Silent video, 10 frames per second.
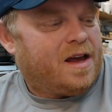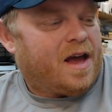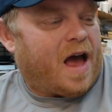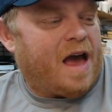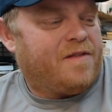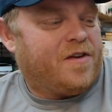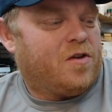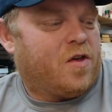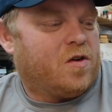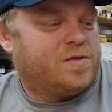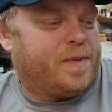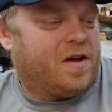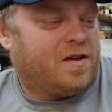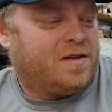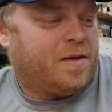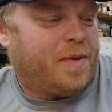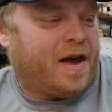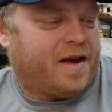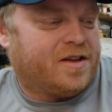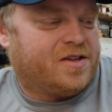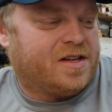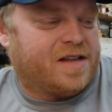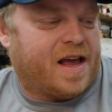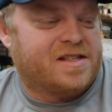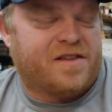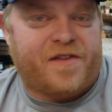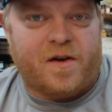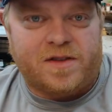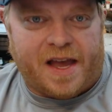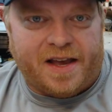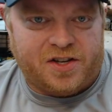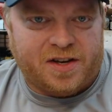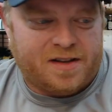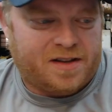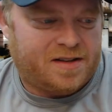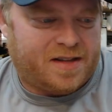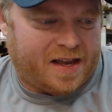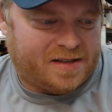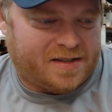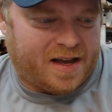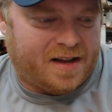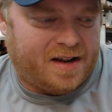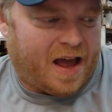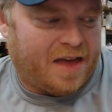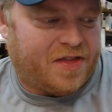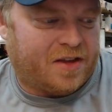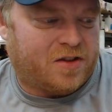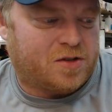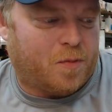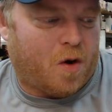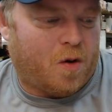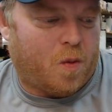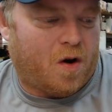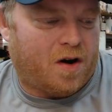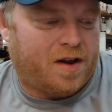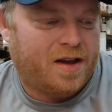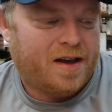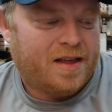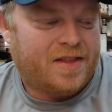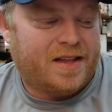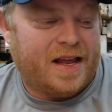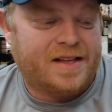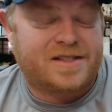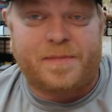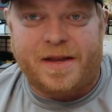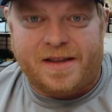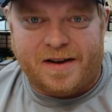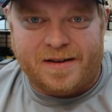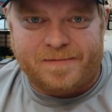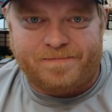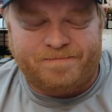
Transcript: I view those bill packages as the foundation, Tate said. I think there's more work that needs to be done.